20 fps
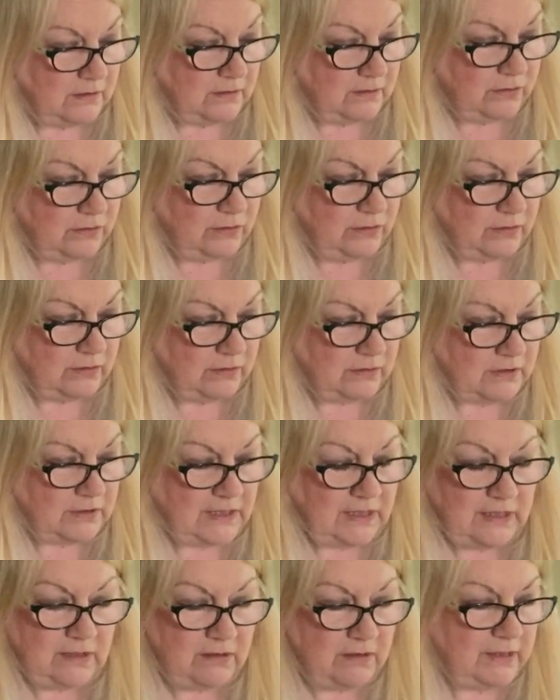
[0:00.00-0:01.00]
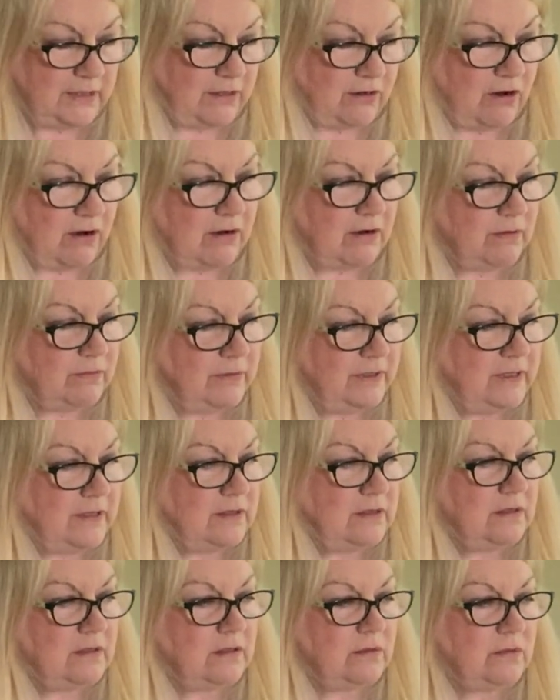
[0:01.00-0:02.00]
Whew, tingly card. What
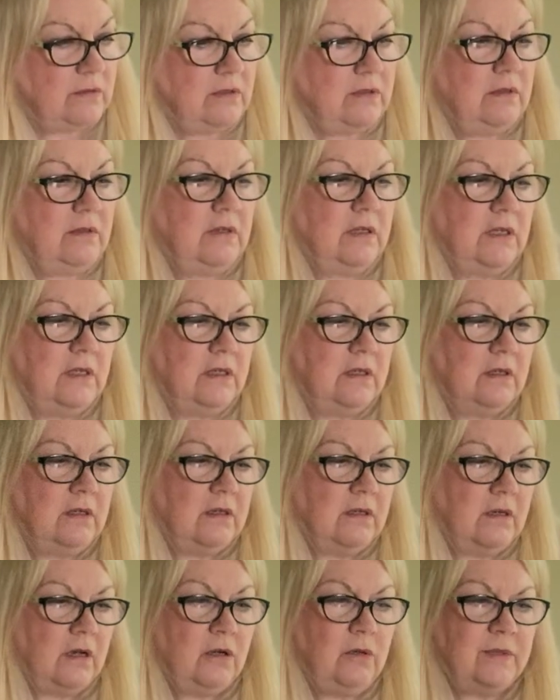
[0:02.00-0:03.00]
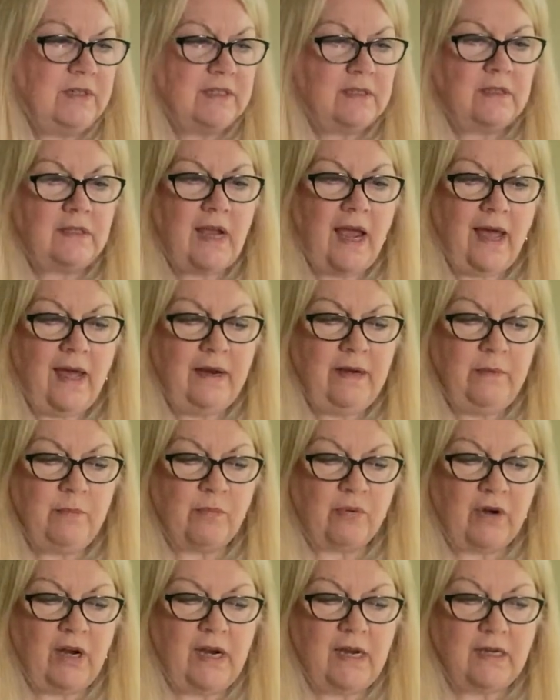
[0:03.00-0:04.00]
is this one? Oh, a sad
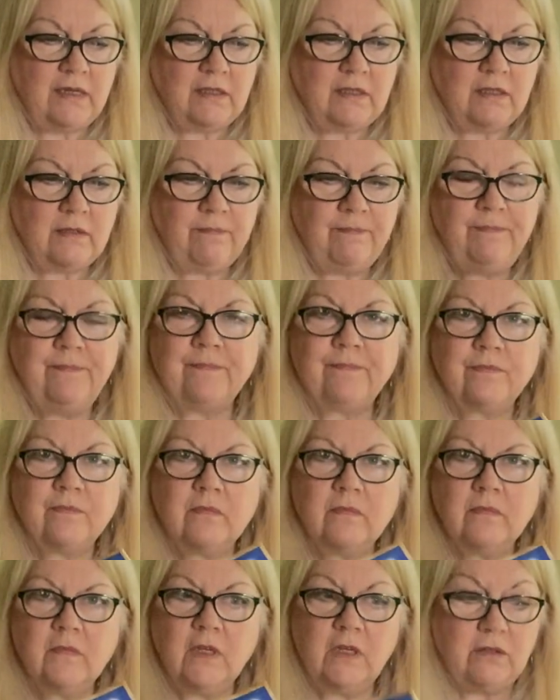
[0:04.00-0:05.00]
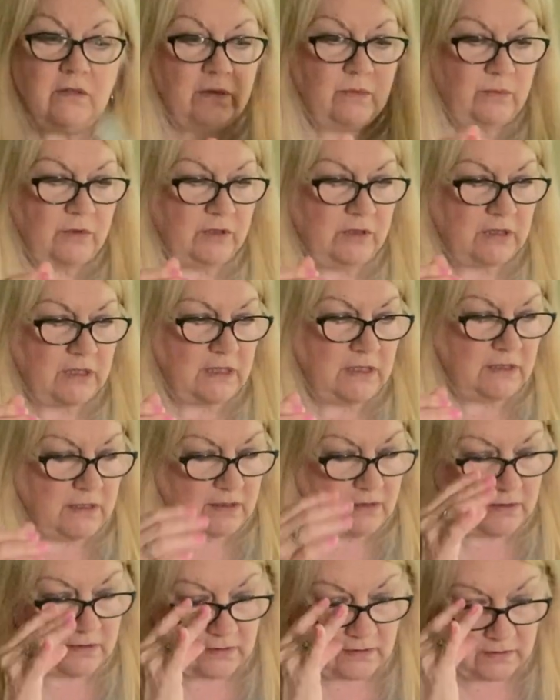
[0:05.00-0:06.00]
embrace. Hmm. All right, we'll look into
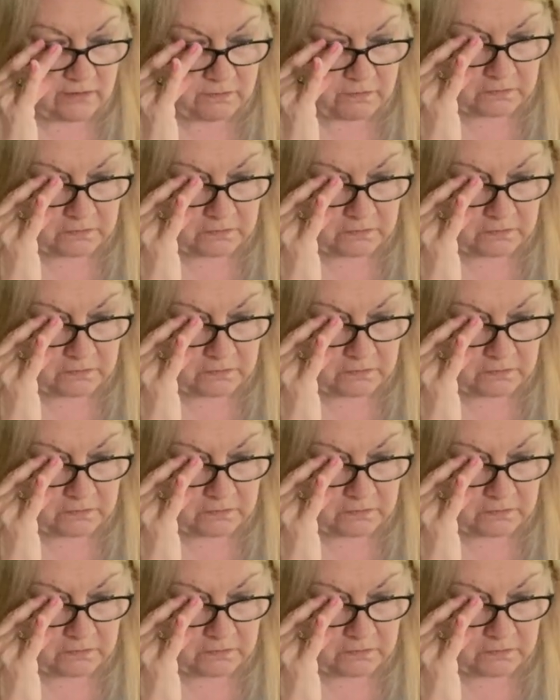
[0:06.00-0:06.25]
this.